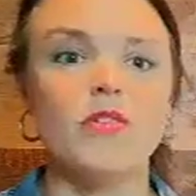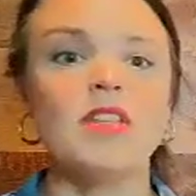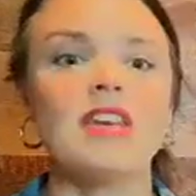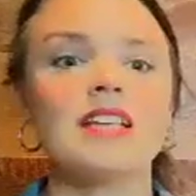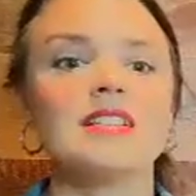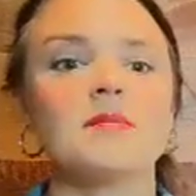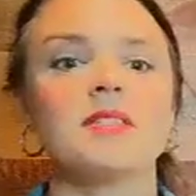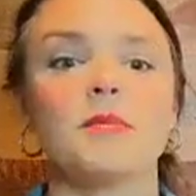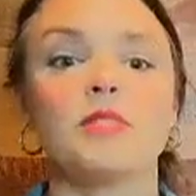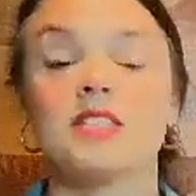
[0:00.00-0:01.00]
So the next
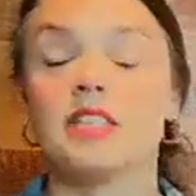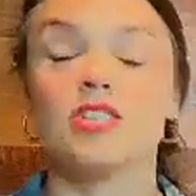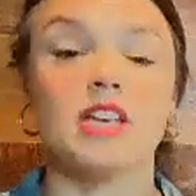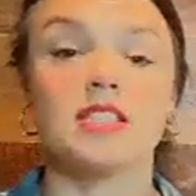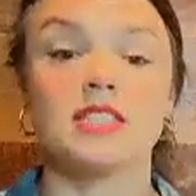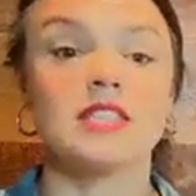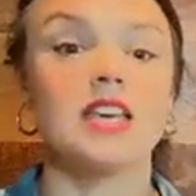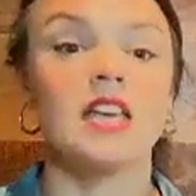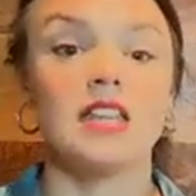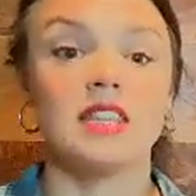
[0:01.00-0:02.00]
time someone
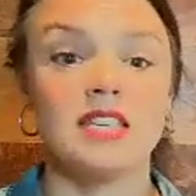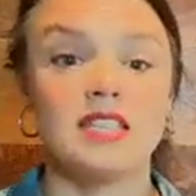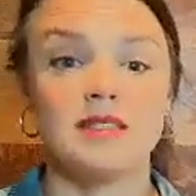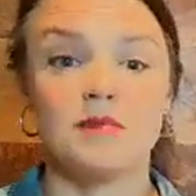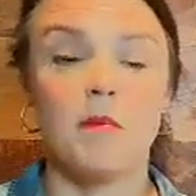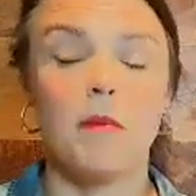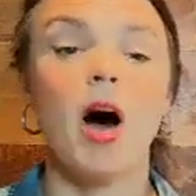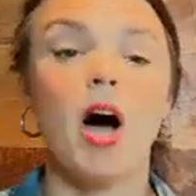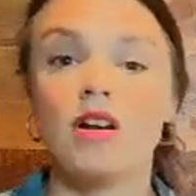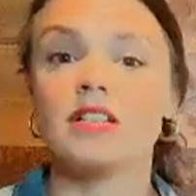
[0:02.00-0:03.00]
suggests this
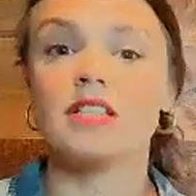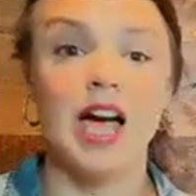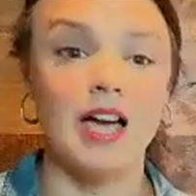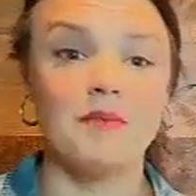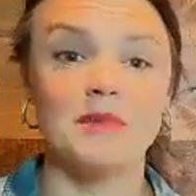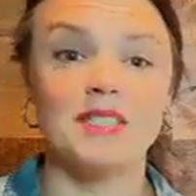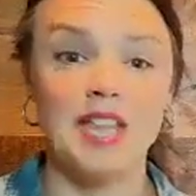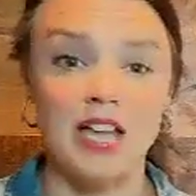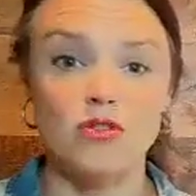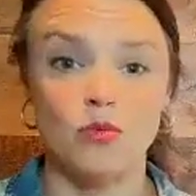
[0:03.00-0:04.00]
part time
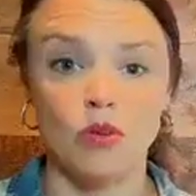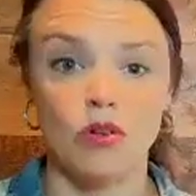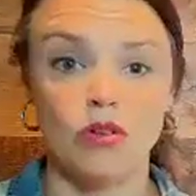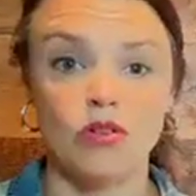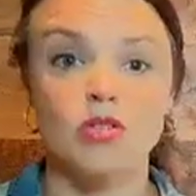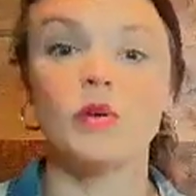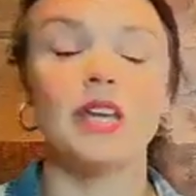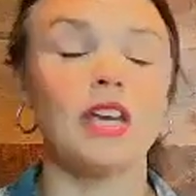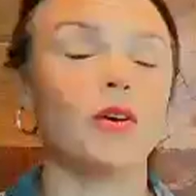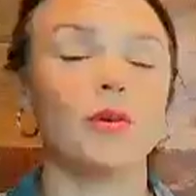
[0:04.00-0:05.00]
schedule to
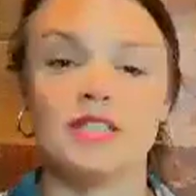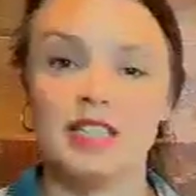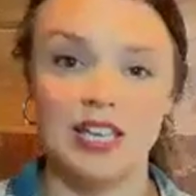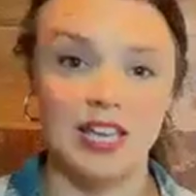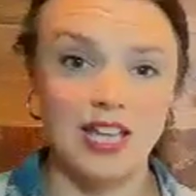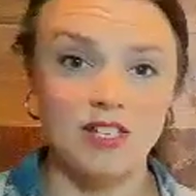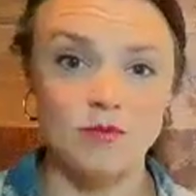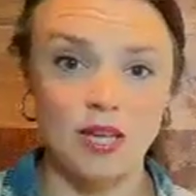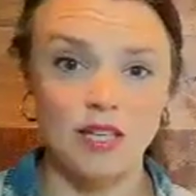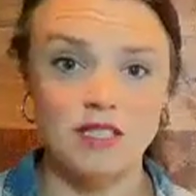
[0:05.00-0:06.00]
increase
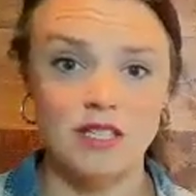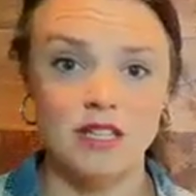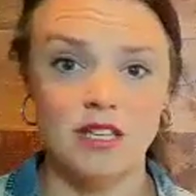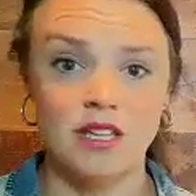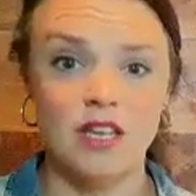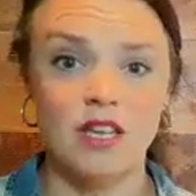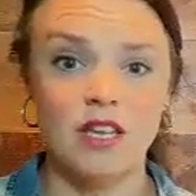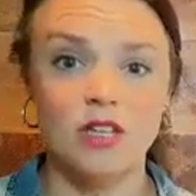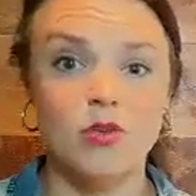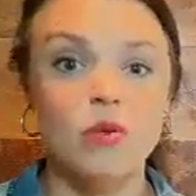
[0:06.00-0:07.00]
engagement,
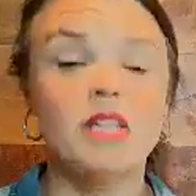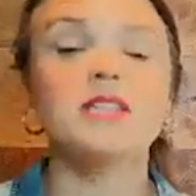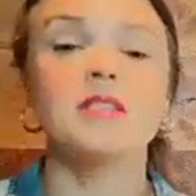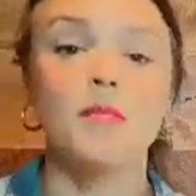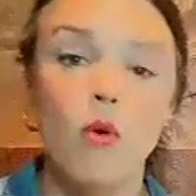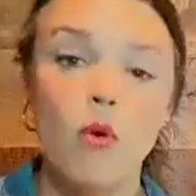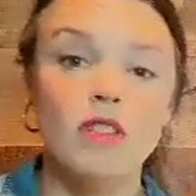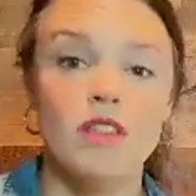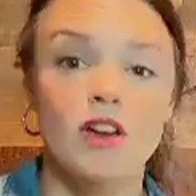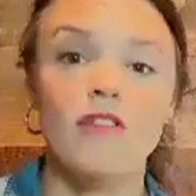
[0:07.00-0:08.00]
you can
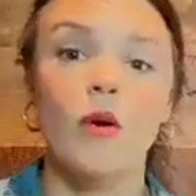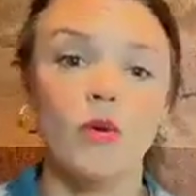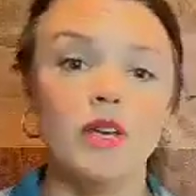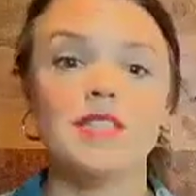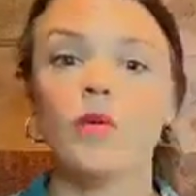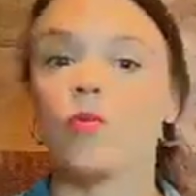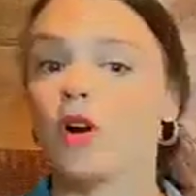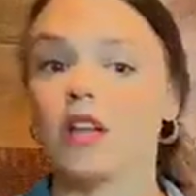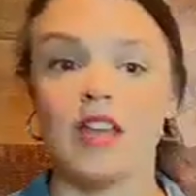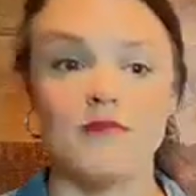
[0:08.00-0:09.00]
support their focus on
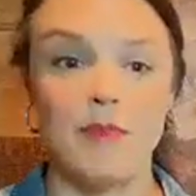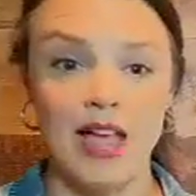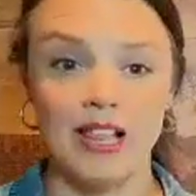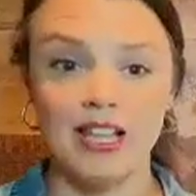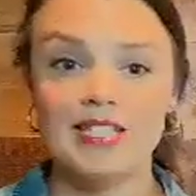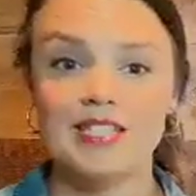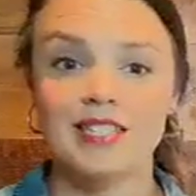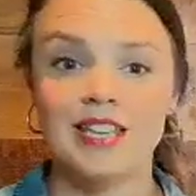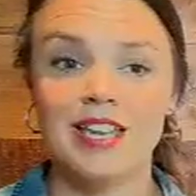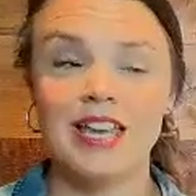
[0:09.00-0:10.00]
work life
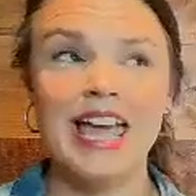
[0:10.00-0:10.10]
balance